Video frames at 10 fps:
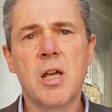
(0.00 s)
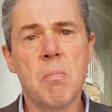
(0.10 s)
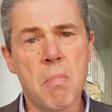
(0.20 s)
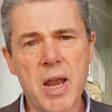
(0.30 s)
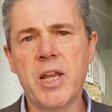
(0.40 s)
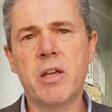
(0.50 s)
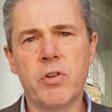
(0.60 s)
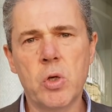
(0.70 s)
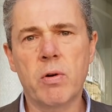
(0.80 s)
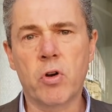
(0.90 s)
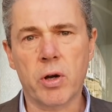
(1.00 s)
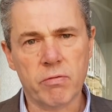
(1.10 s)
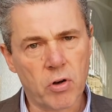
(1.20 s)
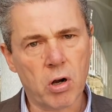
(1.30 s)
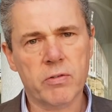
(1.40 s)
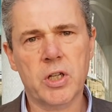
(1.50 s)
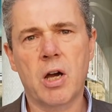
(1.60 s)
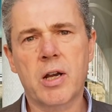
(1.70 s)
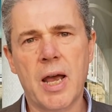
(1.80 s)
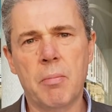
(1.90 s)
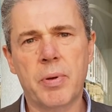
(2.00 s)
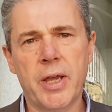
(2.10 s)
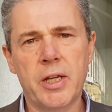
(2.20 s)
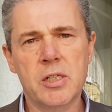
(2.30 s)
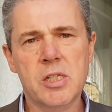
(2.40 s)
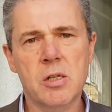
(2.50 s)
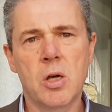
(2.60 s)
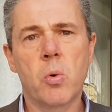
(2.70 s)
Many of you have got involved in our campaigns.